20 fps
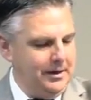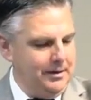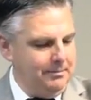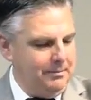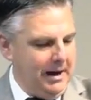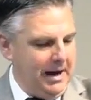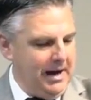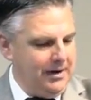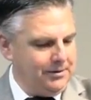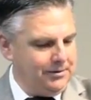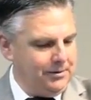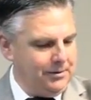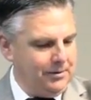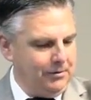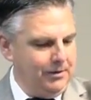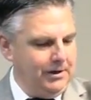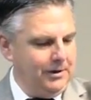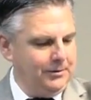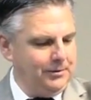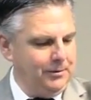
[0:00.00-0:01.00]
Pastor
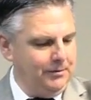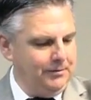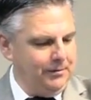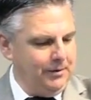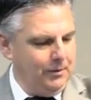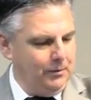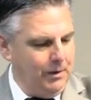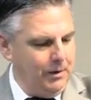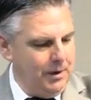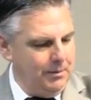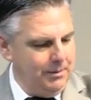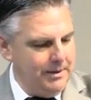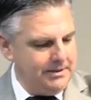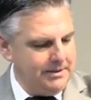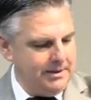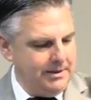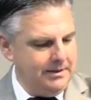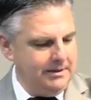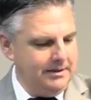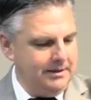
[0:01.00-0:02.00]
Grizzle from Wilmington.